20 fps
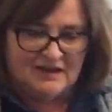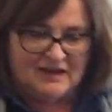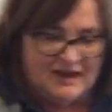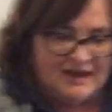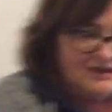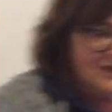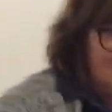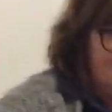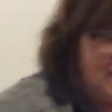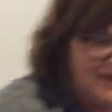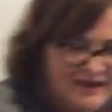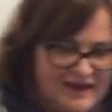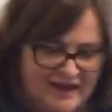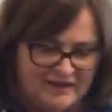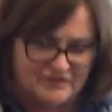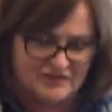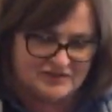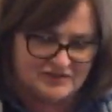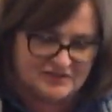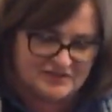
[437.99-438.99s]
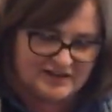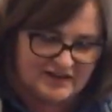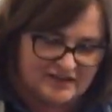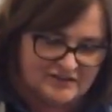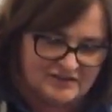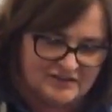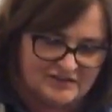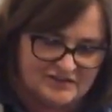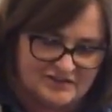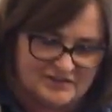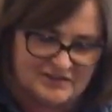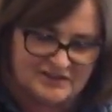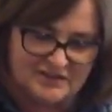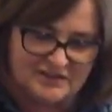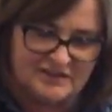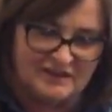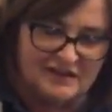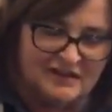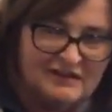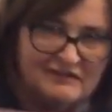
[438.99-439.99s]
And I had this
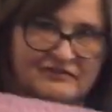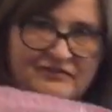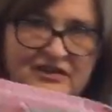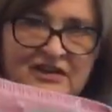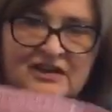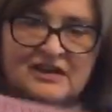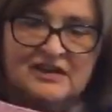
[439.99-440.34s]
tendency of